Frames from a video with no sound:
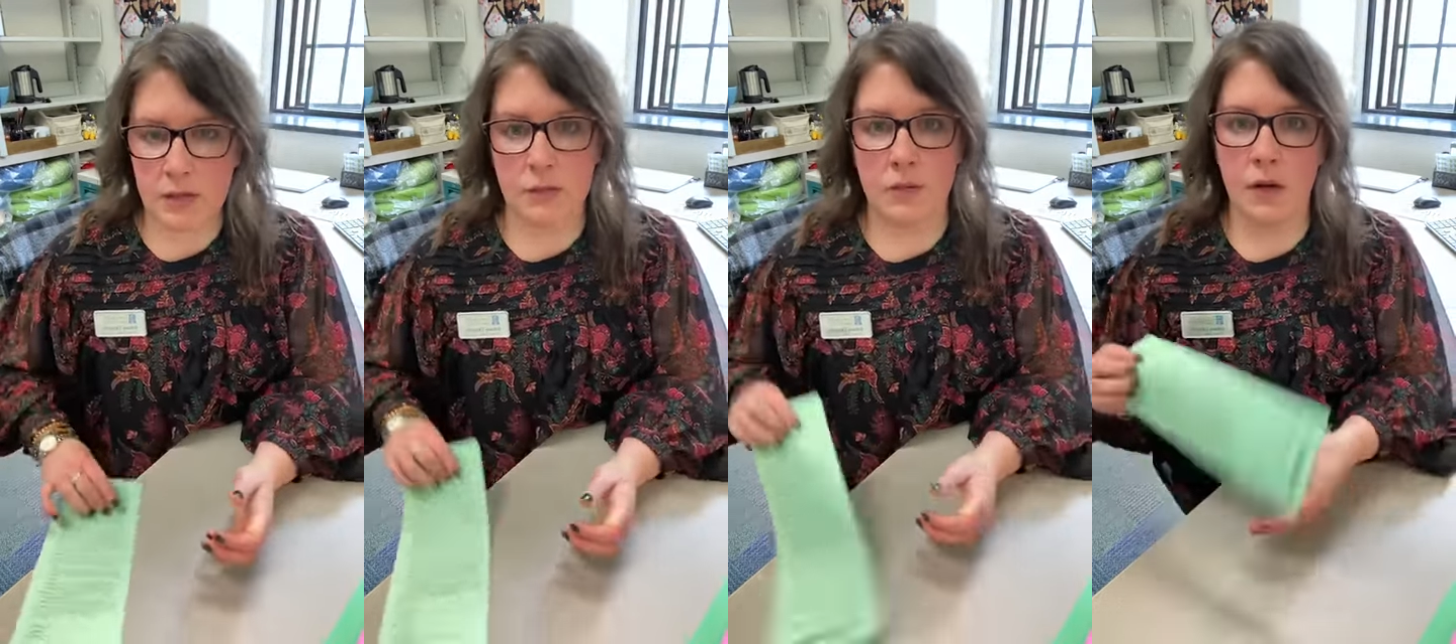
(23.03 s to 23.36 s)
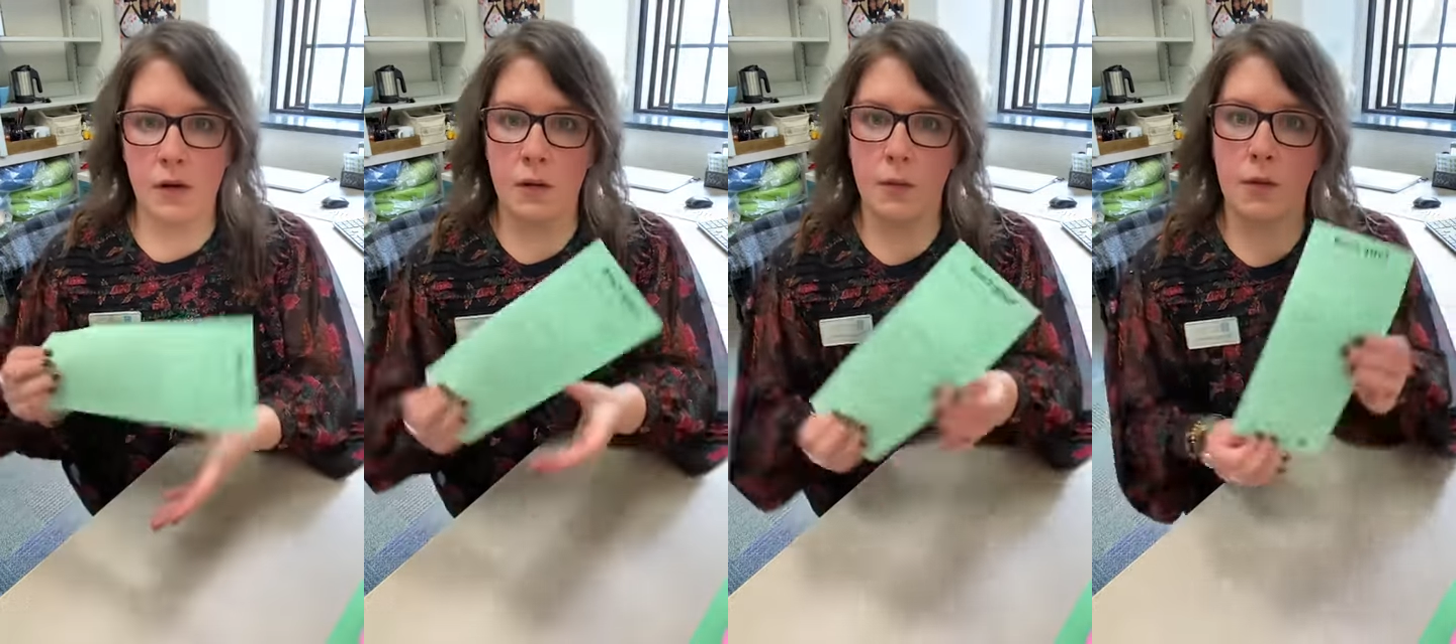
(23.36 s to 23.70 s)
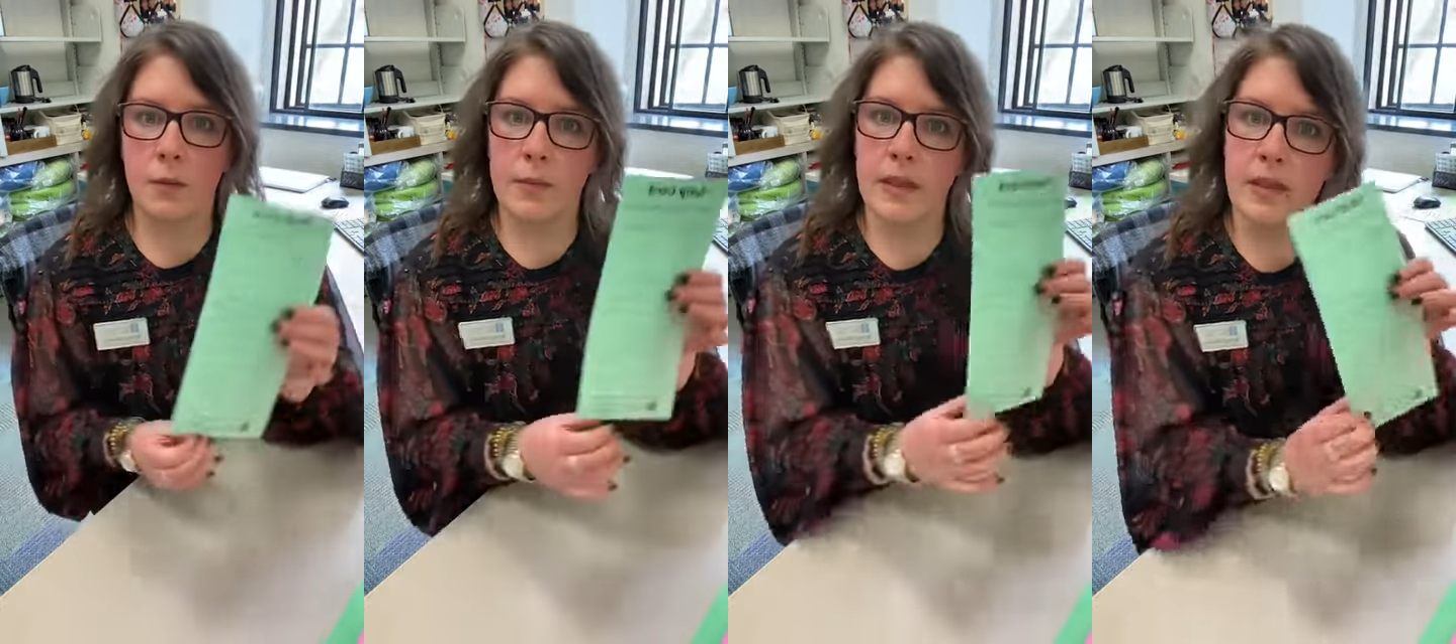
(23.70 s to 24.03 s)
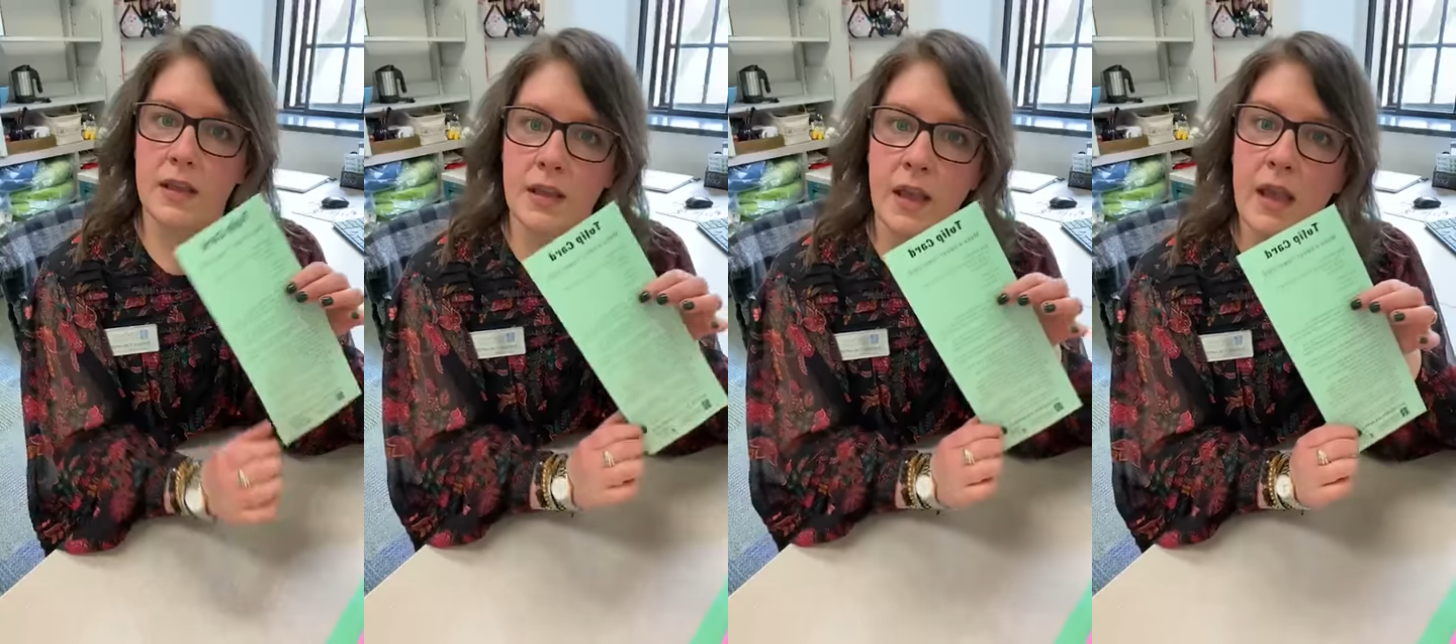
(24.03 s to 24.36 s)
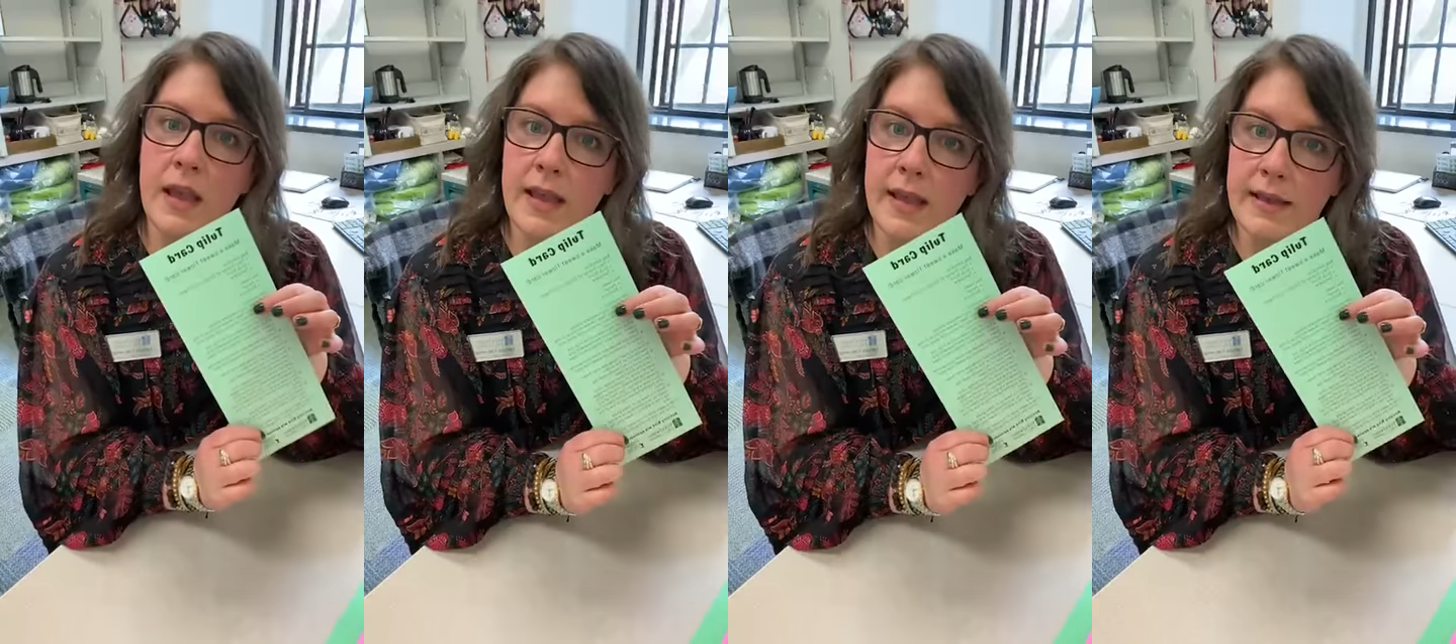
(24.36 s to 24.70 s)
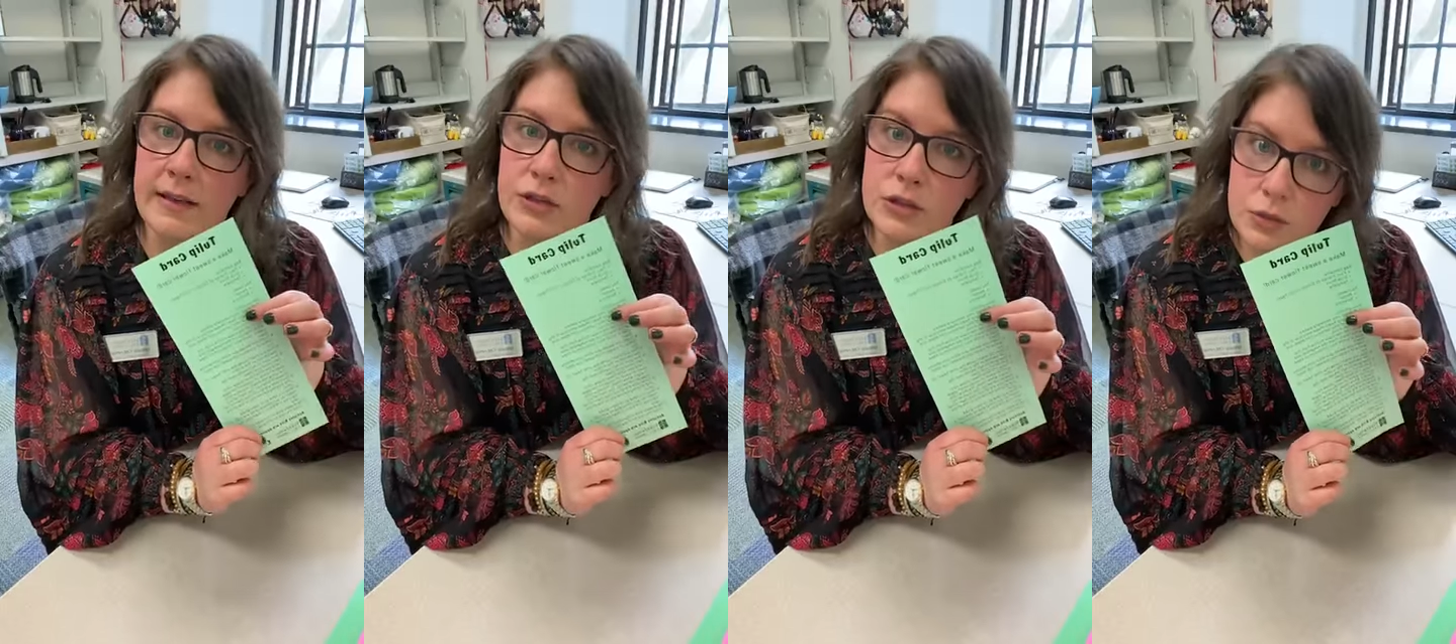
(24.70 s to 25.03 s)
you know we're making
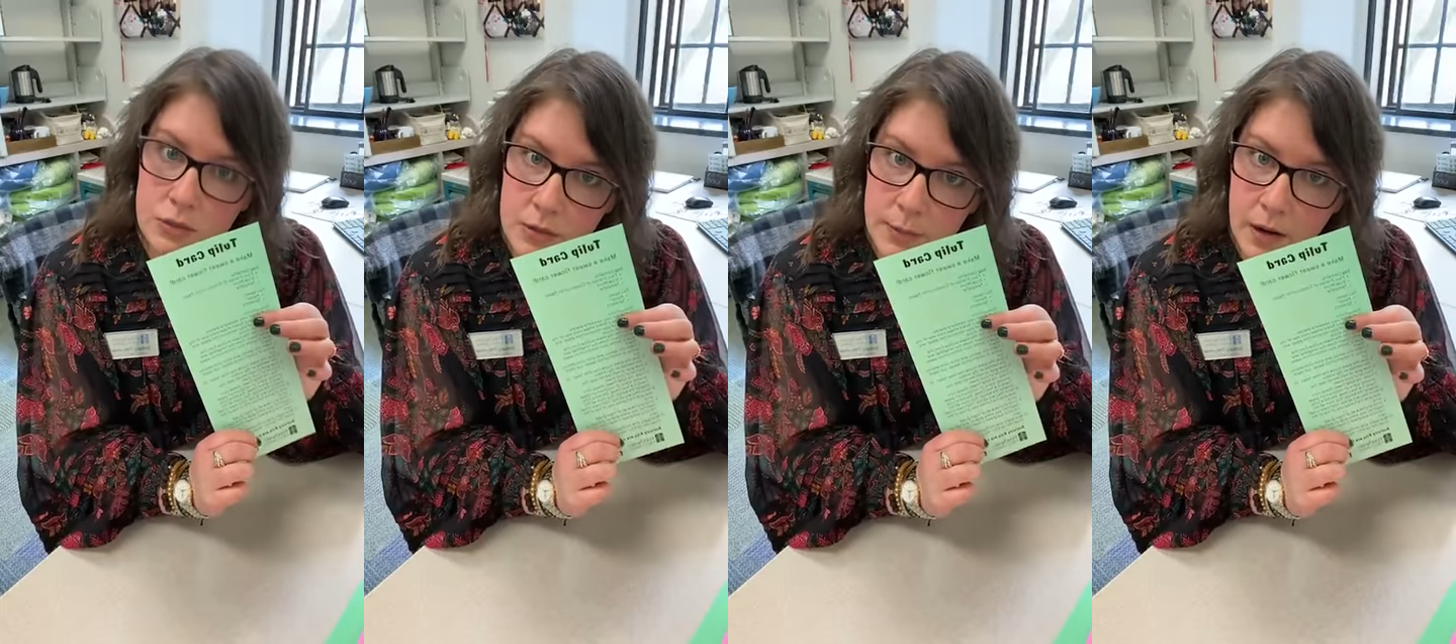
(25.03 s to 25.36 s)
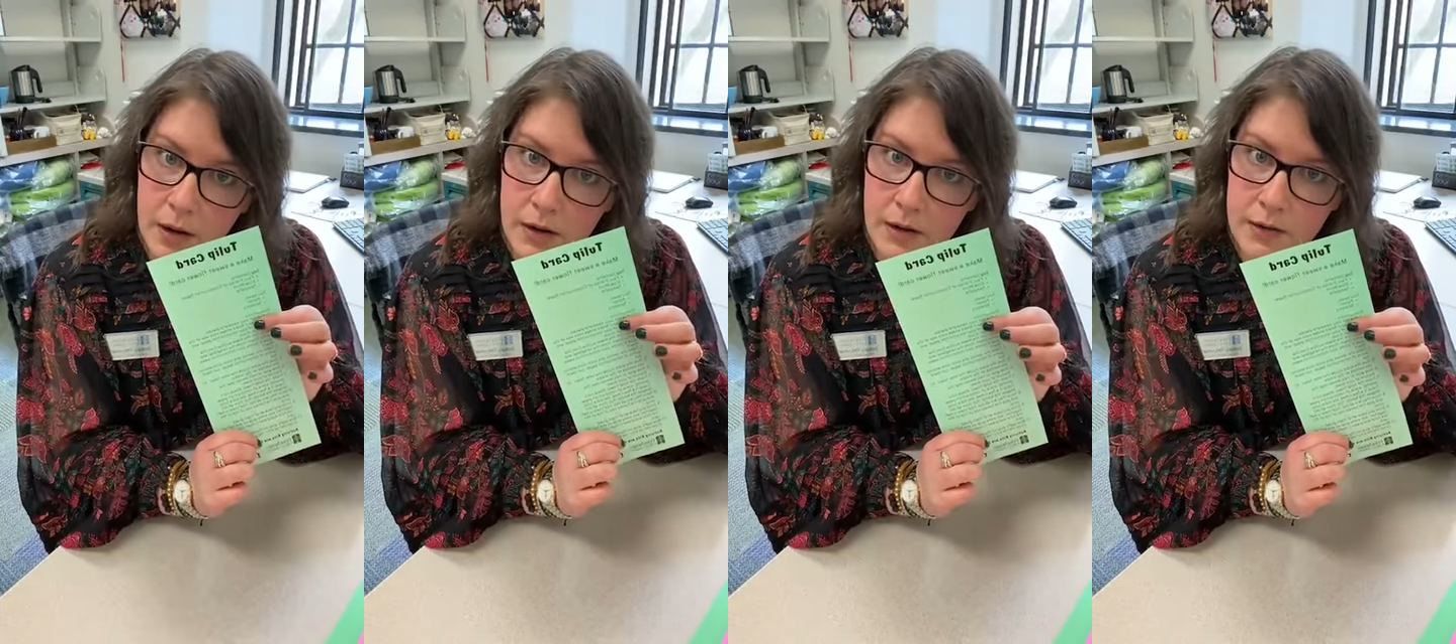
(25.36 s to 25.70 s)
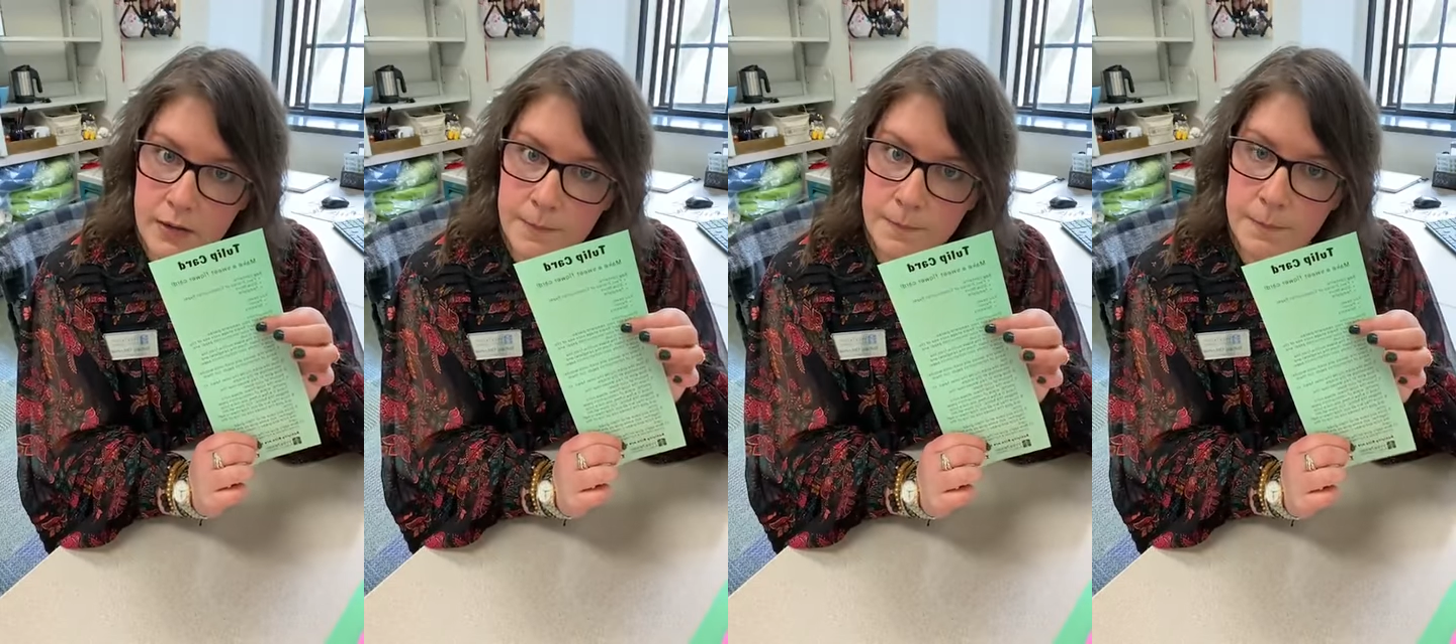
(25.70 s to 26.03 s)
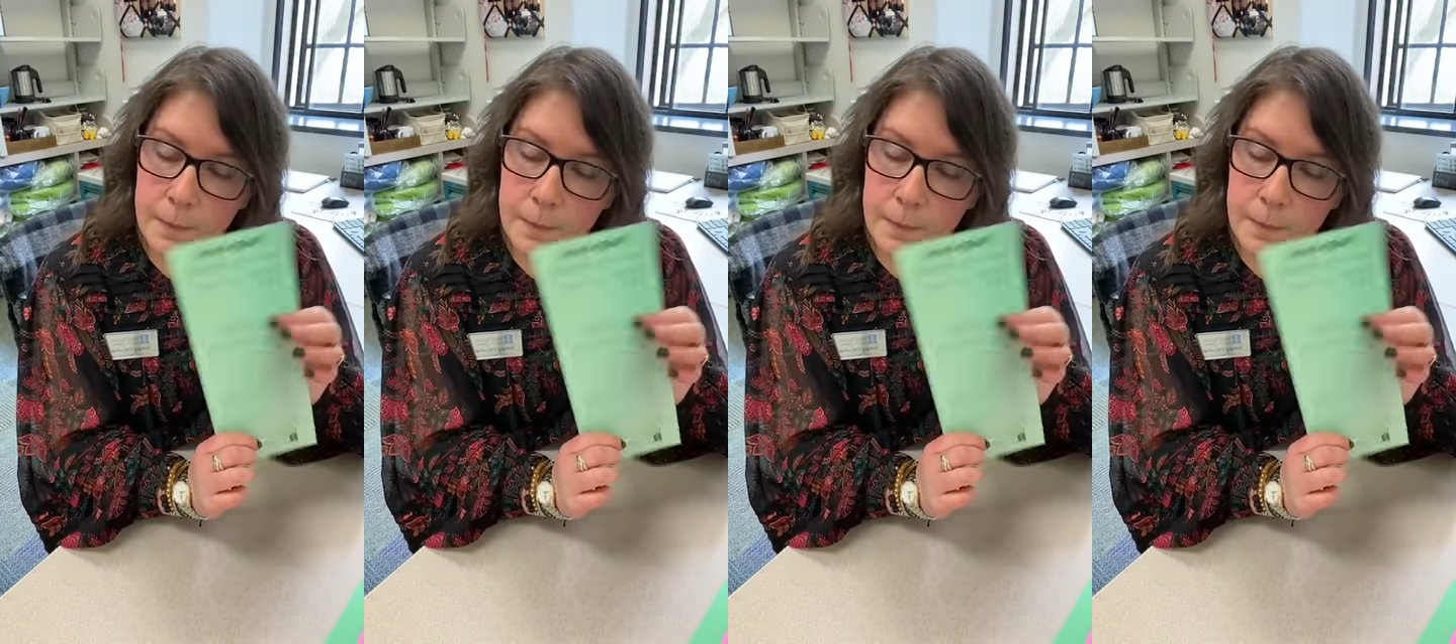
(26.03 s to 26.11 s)
a tulip card.